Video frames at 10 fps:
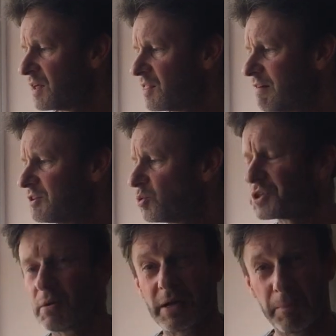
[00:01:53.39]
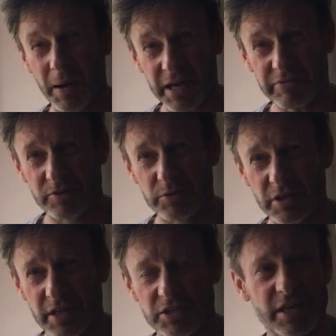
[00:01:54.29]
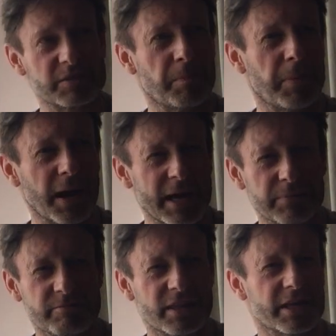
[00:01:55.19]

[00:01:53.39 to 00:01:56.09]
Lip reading: There is also a bit of black fruit to this. There's blackberry,